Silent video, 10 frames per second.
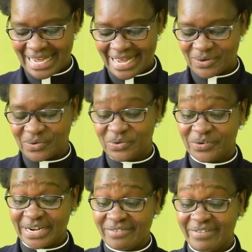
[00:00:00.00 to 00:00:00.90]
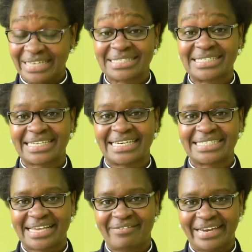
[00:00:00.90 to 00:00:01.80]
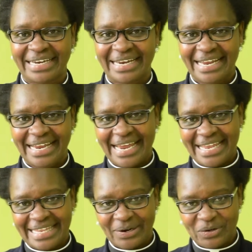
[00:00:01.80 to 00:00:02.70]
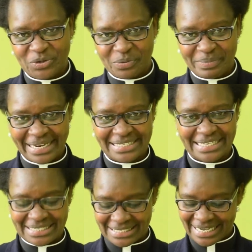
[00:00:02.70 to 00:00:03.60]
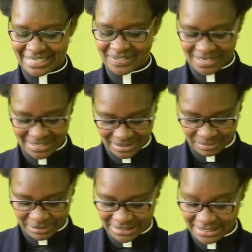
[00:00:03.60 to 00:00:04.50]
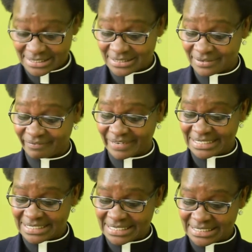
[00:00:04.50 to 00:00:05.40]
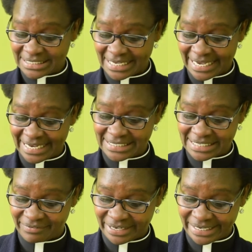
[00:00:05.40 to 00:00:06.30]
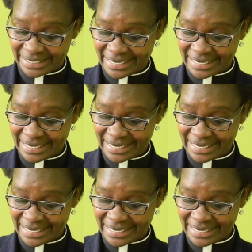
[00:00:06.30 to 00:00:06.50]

I will read verse 6 and 7, and the Lord will bless us. Exodus chapter 6, verse 6 and 7.